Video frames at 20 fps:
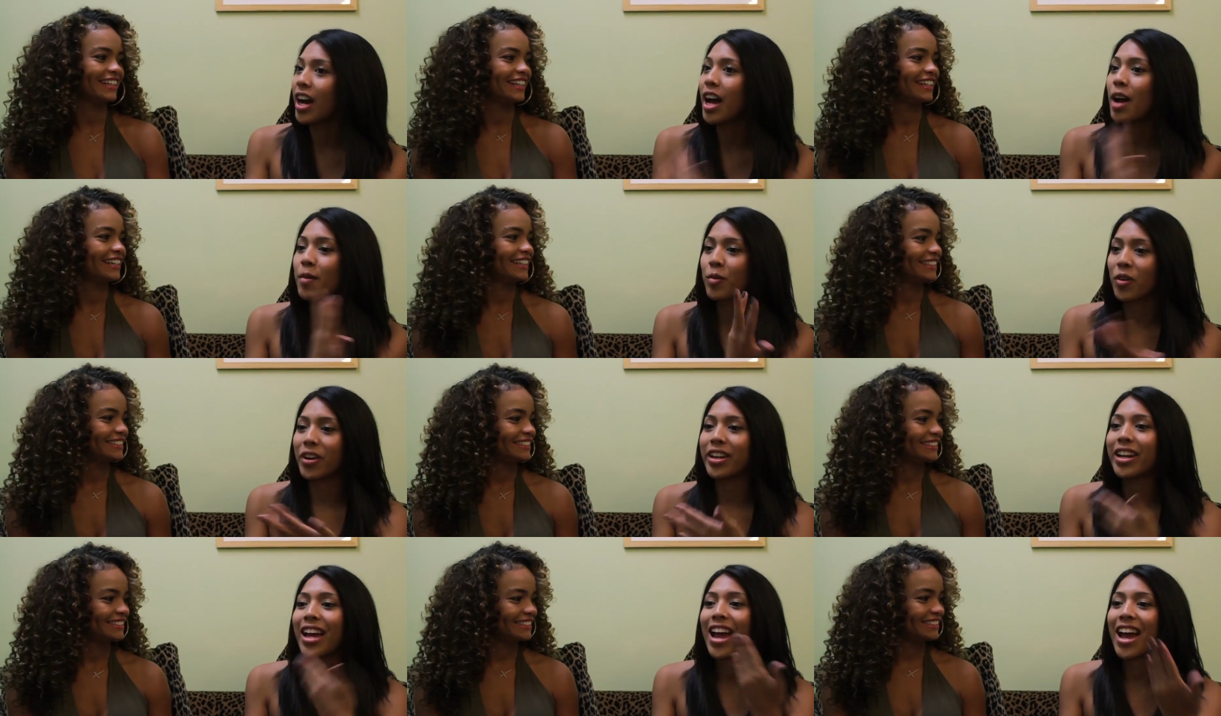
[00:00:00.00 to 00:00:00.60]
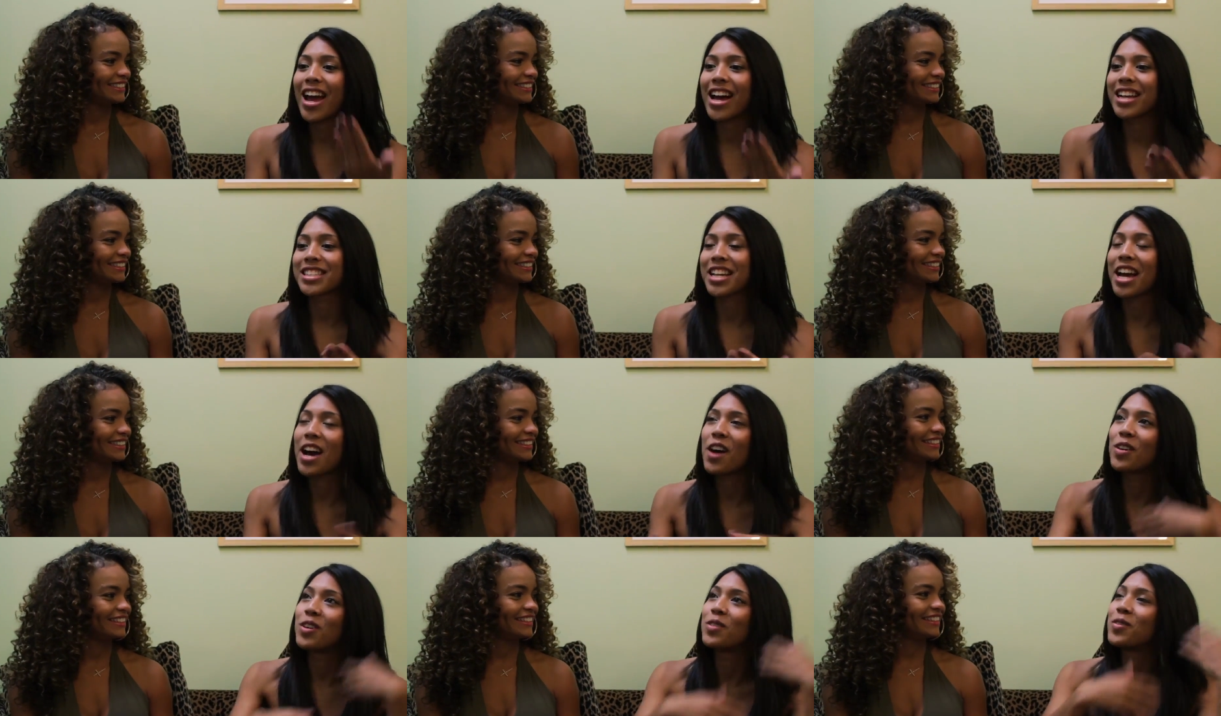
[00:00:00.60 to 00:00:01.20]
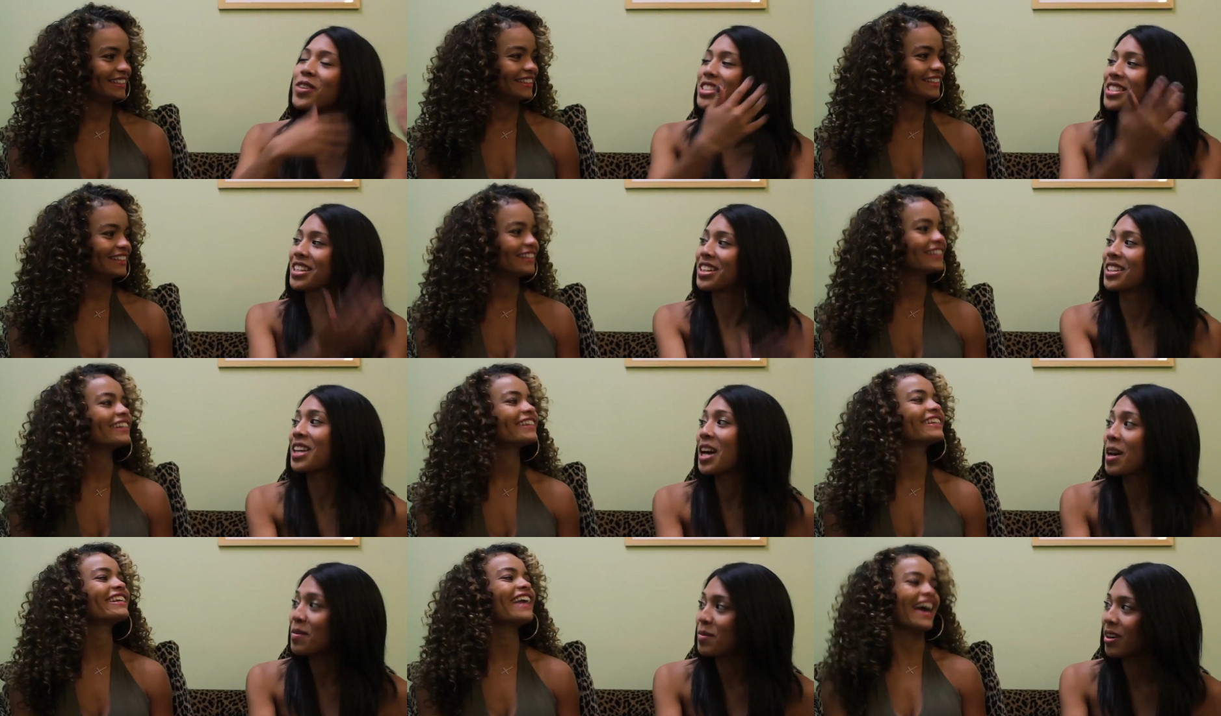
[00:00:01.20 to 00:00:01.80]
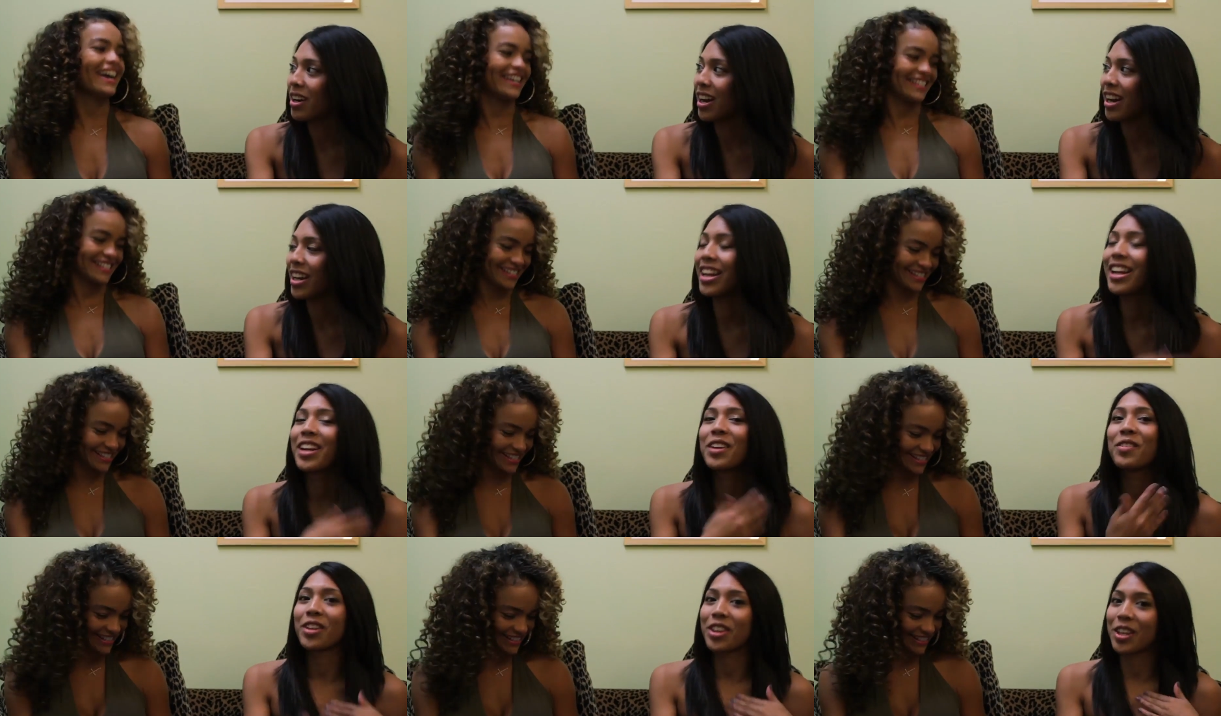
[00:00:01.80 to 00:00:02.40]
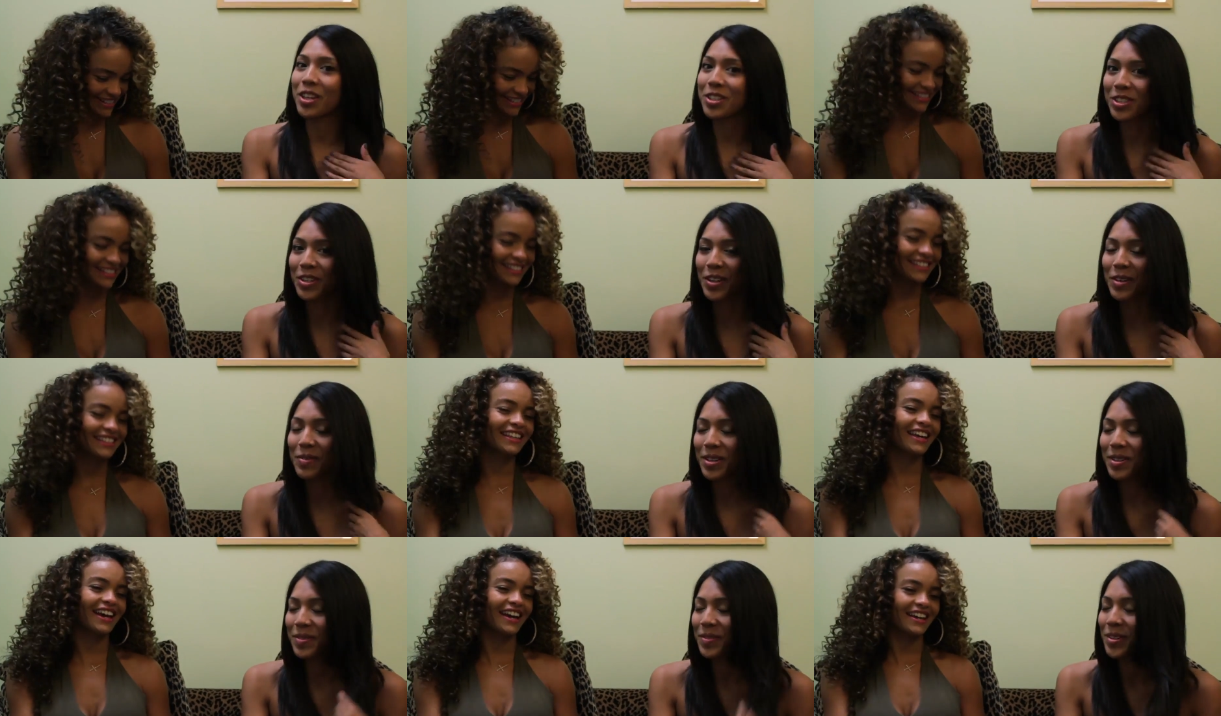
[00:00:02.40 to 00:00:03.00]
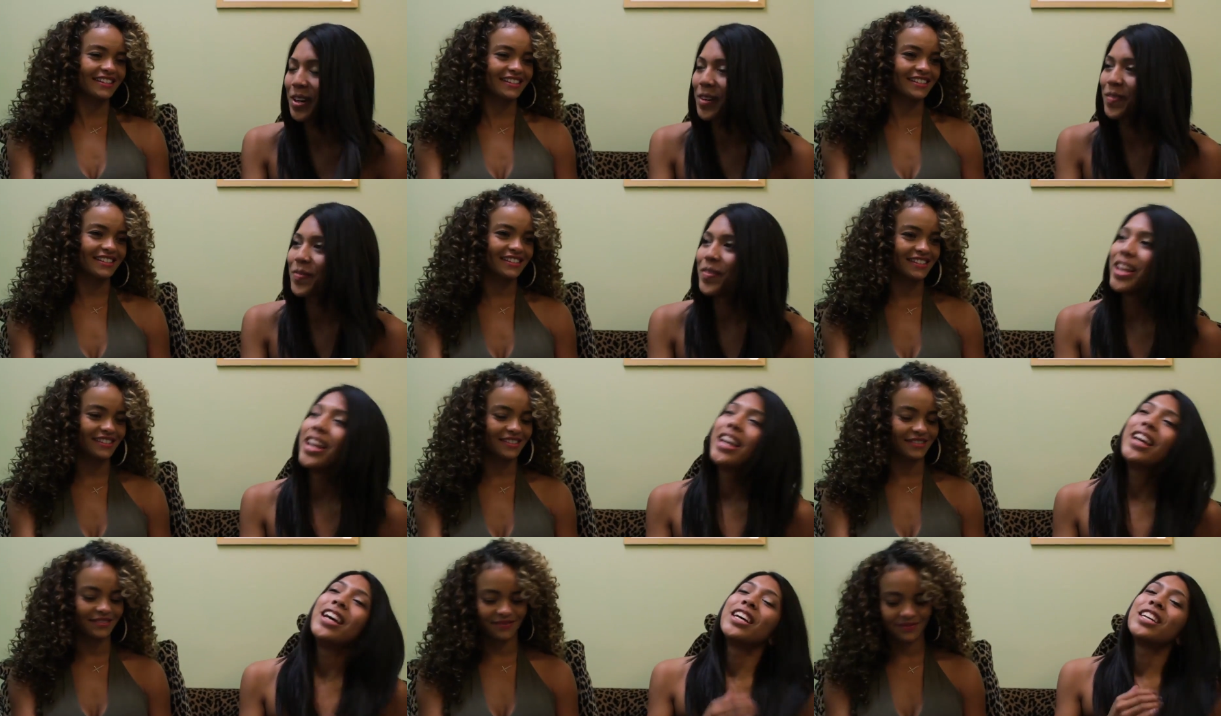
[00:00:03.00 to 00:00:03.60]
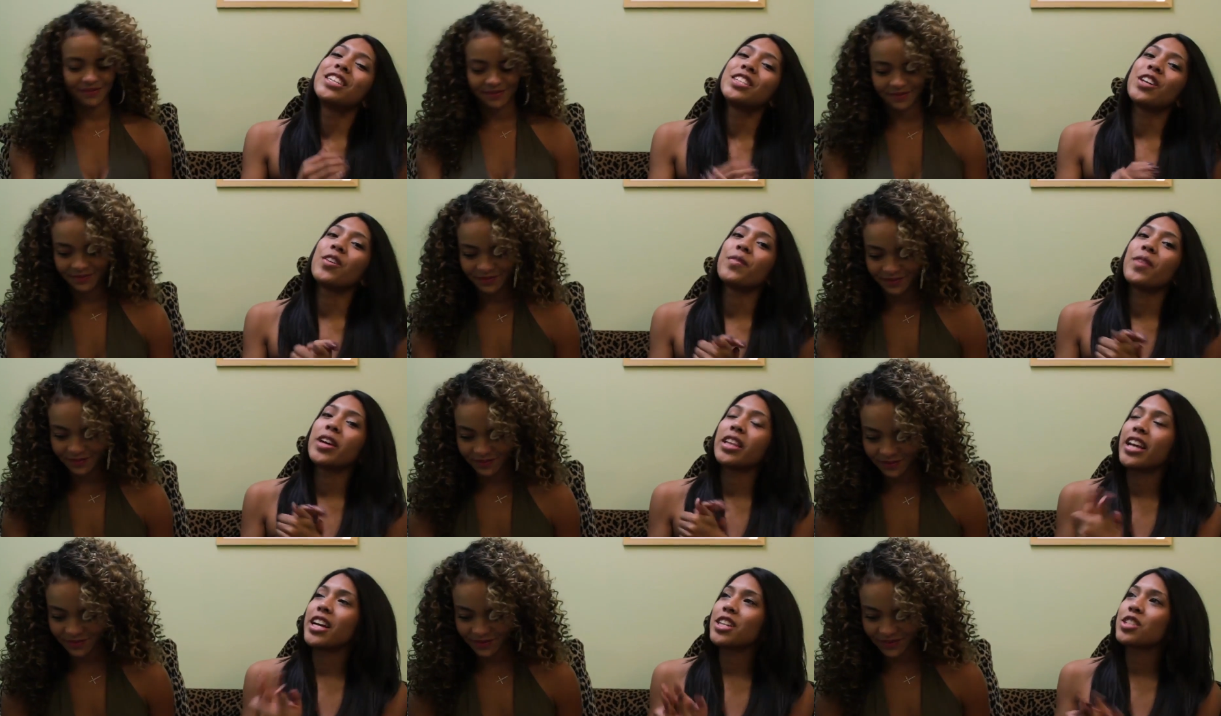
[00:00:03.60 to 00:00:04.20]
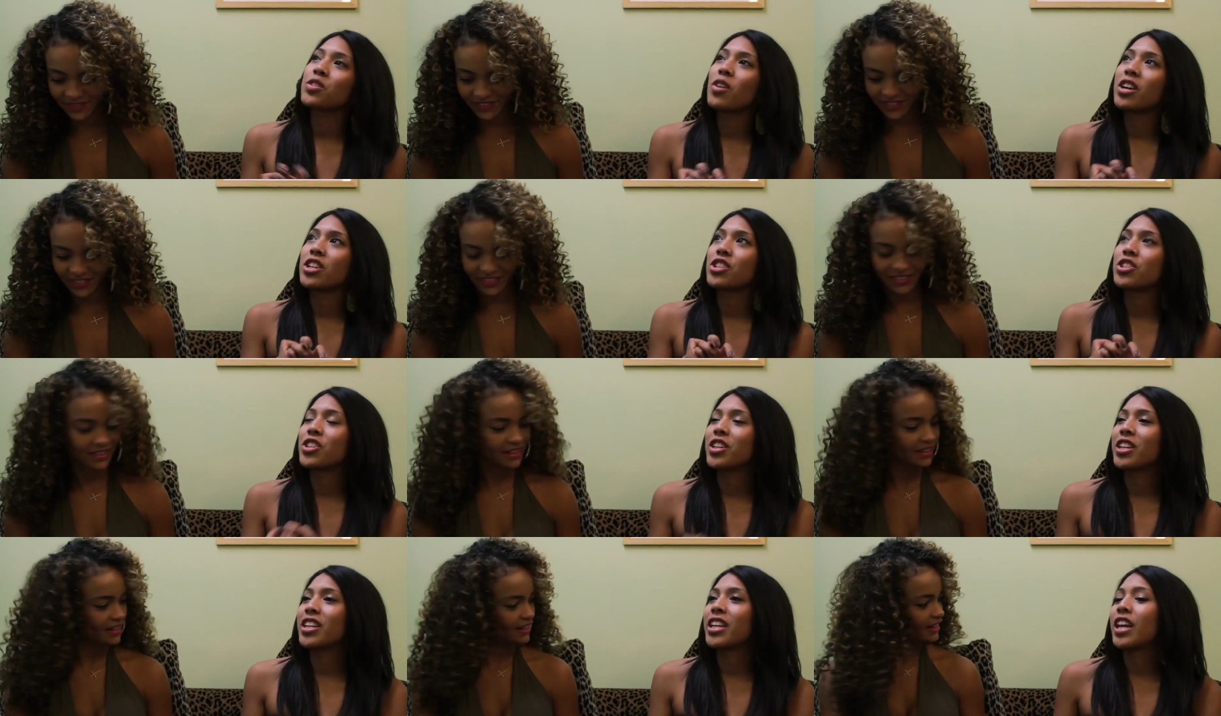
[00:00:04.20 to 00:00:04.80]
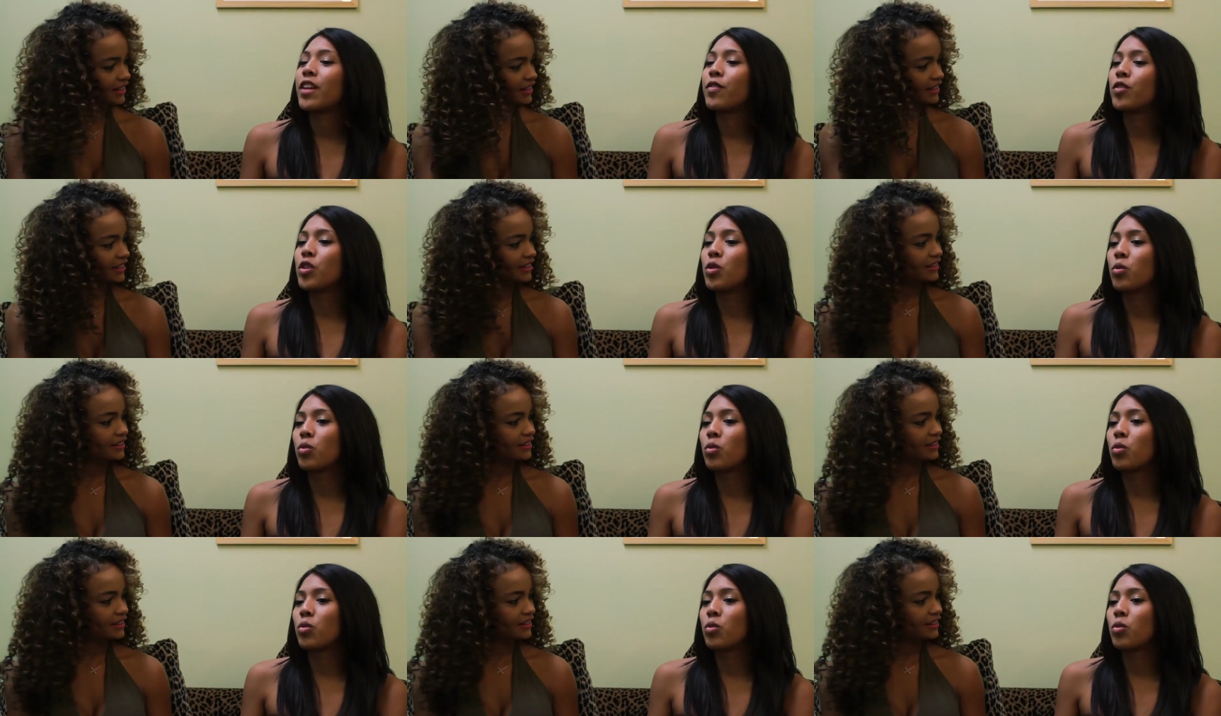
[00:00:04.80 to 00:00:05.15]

Speaker 1: I'm going to ask how it was collaborating with those three people. So my last question: If you